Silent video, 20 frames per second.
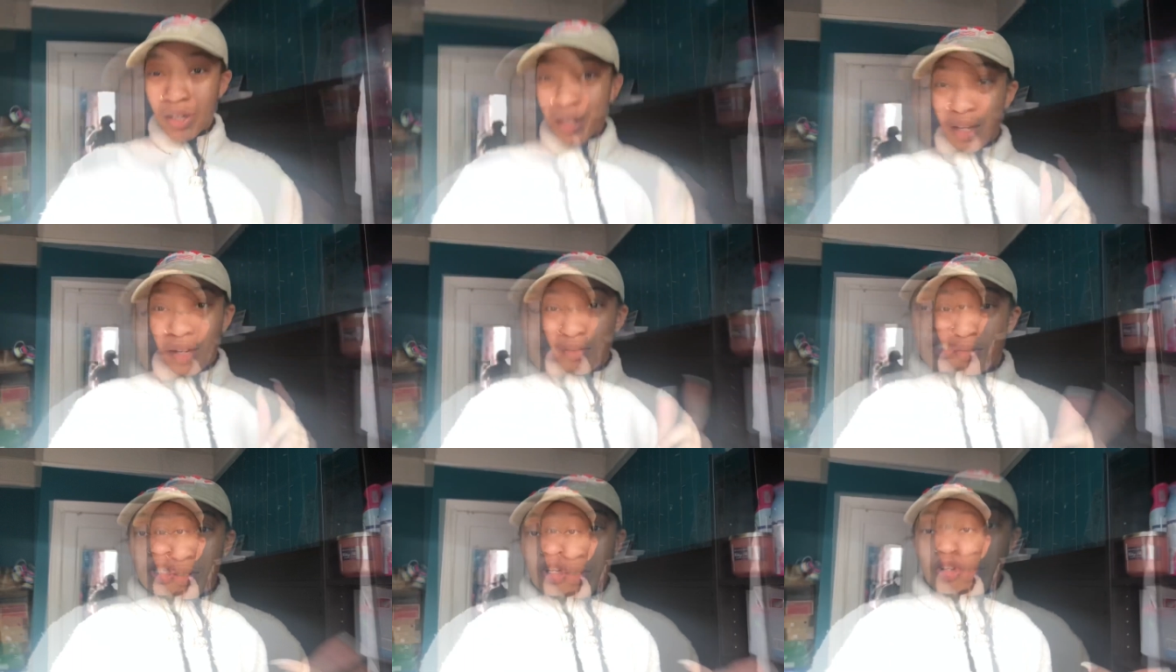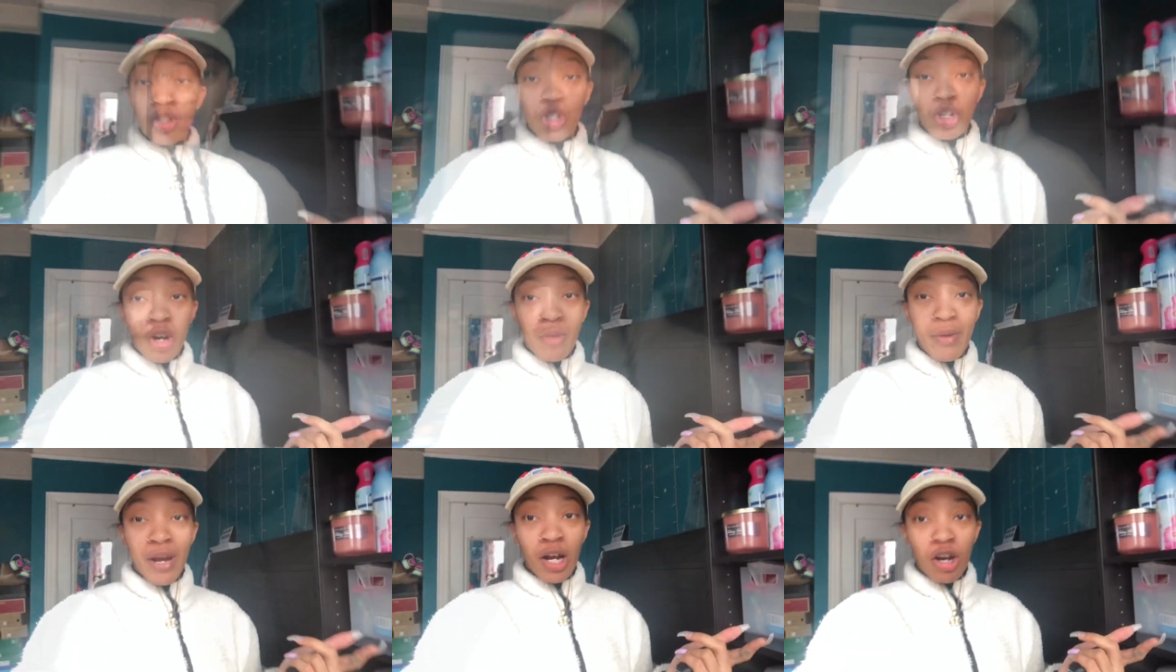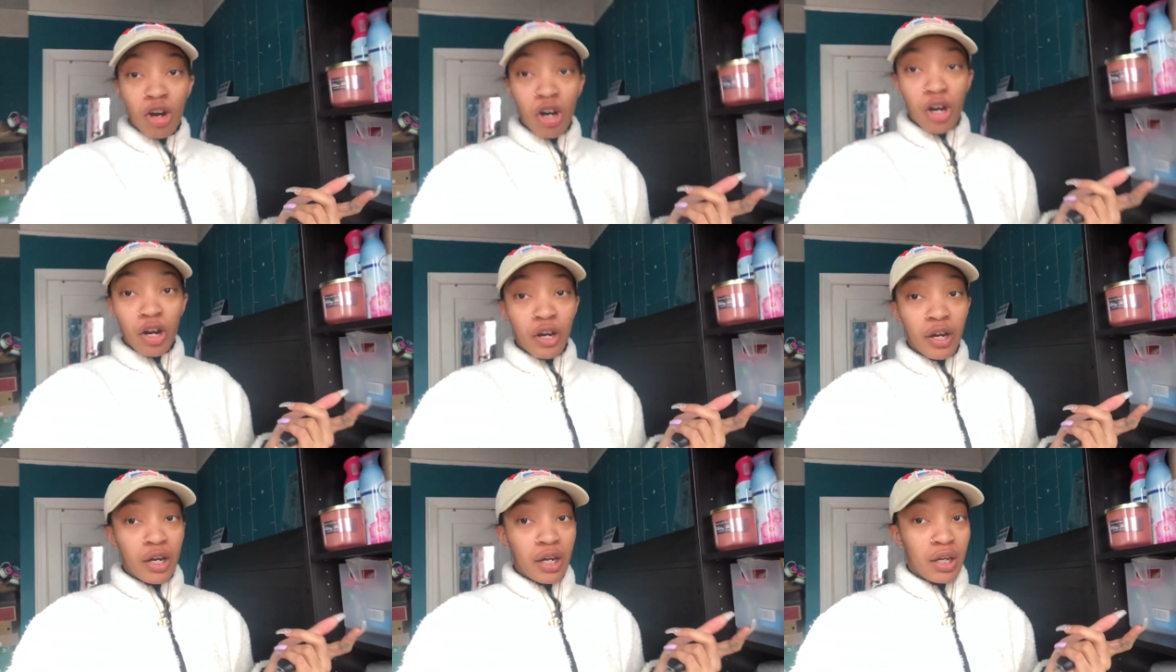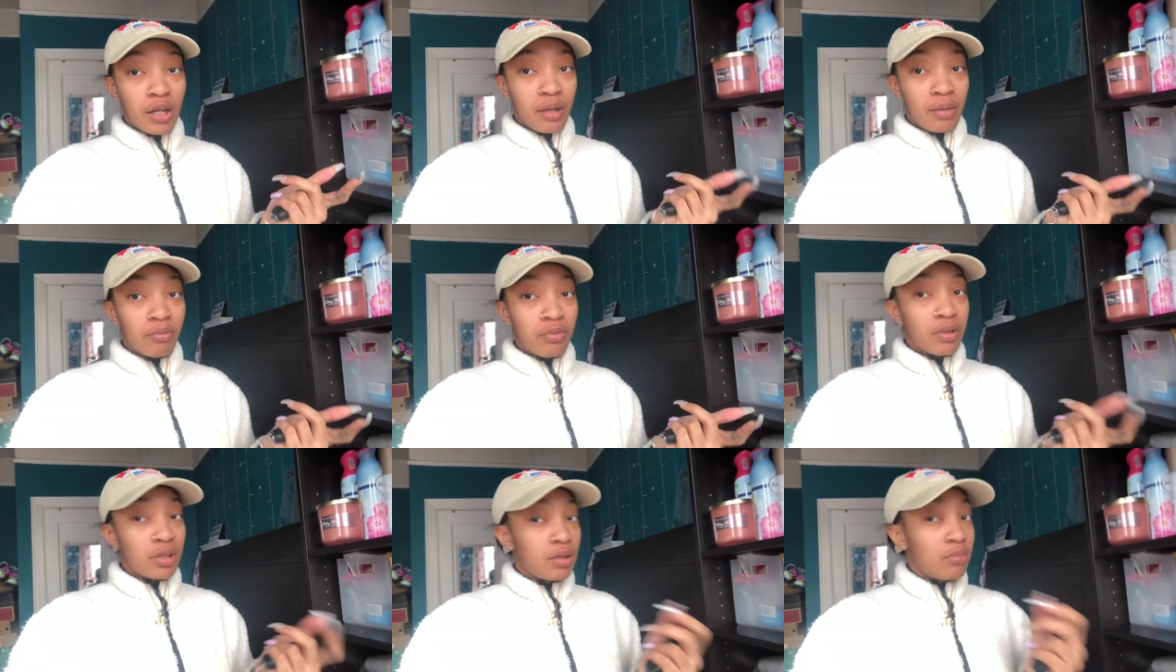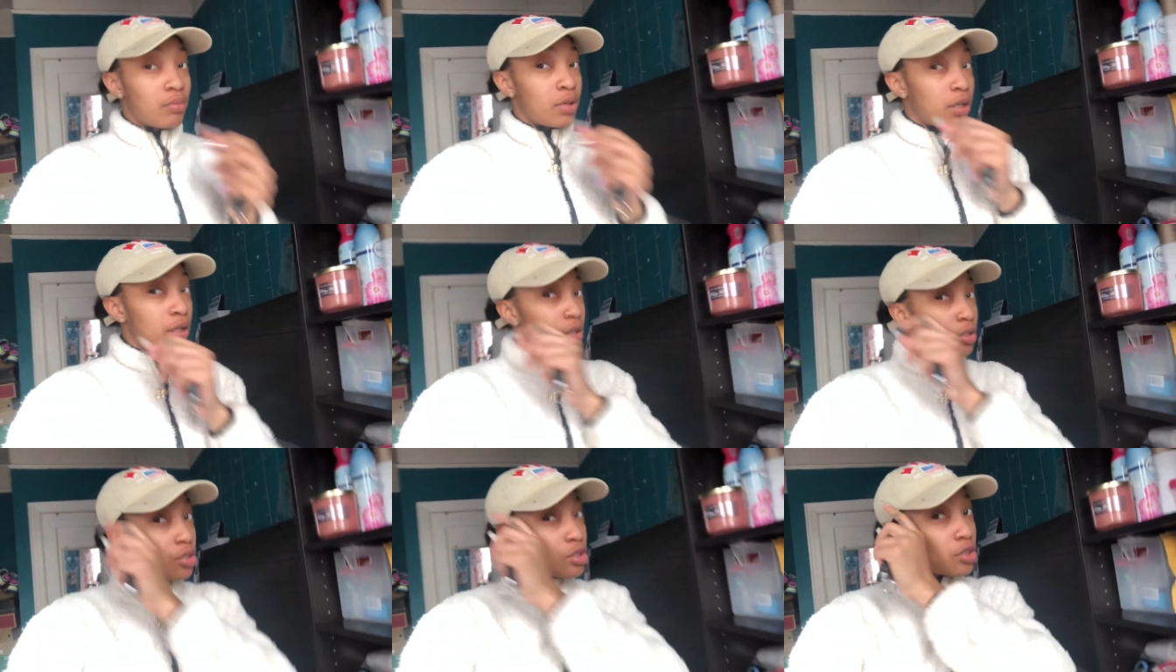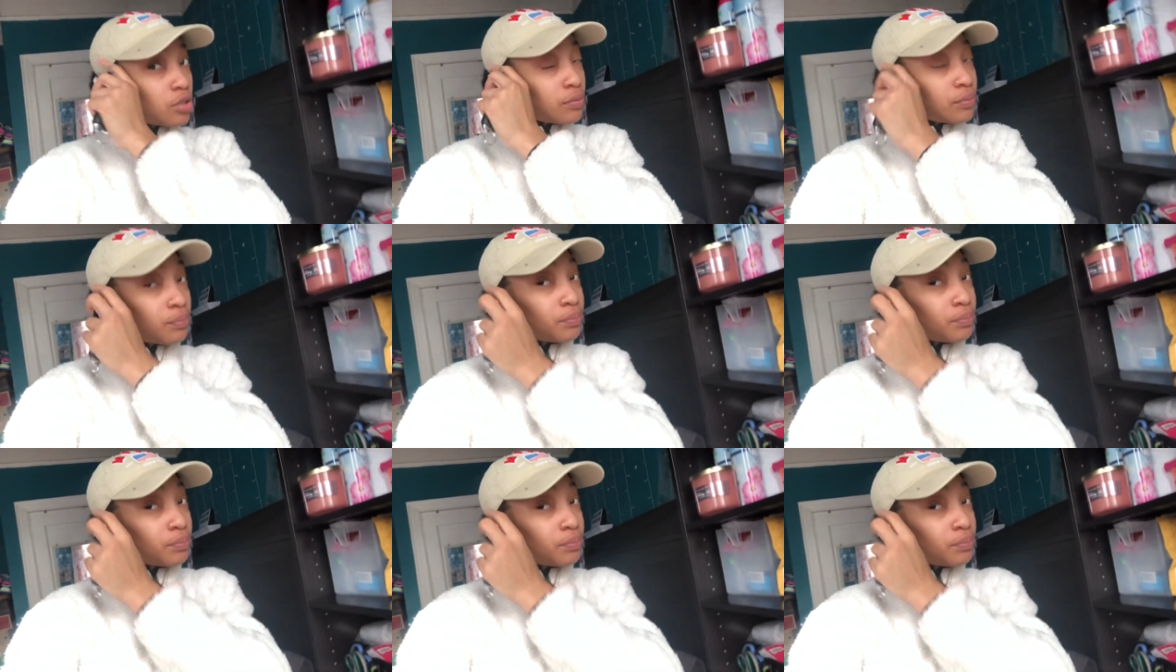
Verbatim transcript: I'm about to go start on? my car and pretty much